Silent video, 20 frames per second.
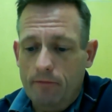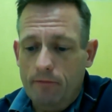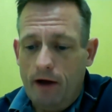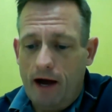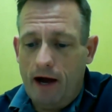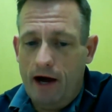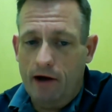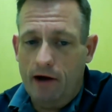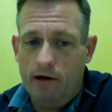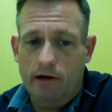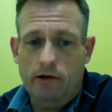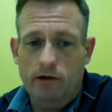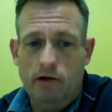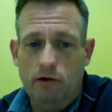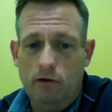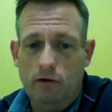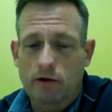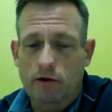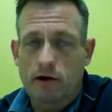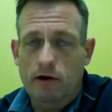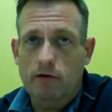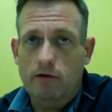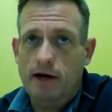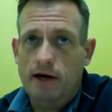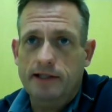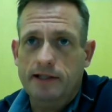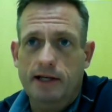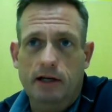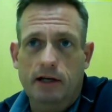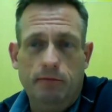how to they don't know how
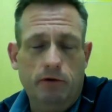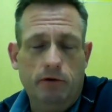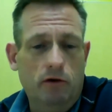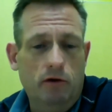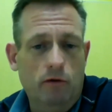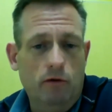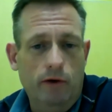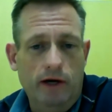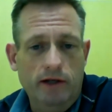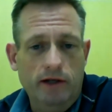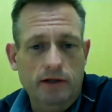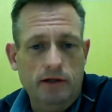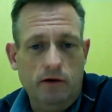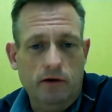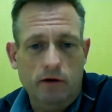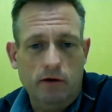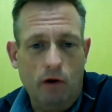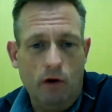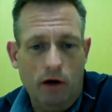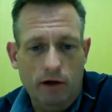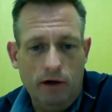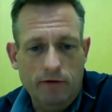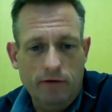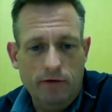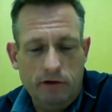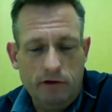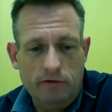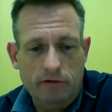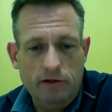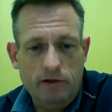to set up QoS, or quality of
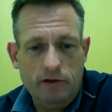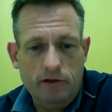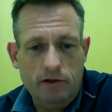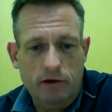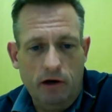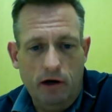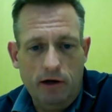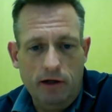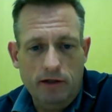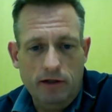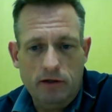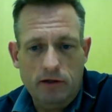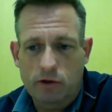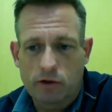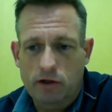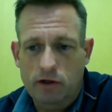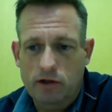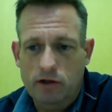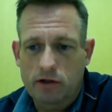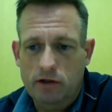service, on a switch.